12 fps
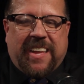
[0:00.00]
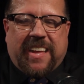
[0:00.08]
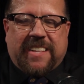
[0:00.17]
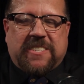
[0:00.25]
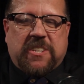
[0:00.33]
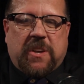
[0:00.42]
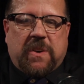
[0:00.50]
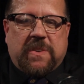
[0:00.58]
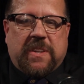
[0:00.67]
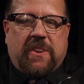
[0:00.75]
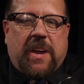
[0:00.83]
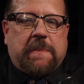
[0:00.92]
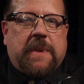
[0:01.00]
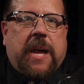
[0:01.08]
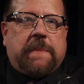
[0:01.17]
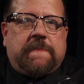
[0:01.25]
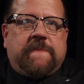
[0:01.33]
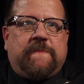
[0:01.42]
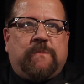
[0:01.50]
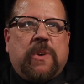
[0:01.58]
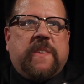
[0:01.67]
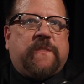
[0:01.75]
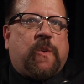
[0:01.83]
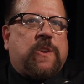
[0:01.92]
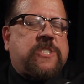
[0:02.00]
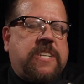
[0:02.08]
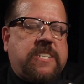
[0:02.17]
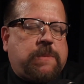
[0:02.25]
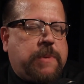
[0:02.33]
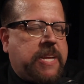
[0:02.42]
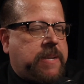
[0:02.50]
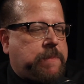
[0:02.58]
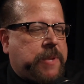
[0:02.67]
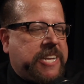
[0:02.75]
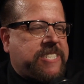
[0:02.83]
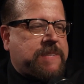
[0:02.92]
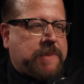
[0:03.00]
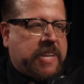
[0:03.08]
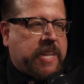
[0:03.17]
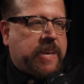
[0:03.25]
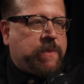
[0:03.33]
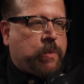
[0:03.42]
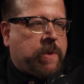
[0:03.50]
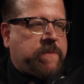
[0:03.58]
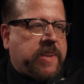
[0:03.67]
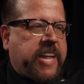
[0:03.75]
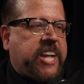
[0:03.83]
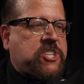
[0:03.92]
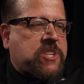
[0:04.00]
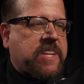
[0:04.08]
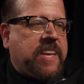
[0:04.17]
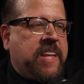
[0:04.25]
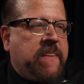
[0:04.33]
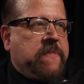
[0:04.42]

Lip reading: And so, I'm pretty fortunate to be in a place in my life where financially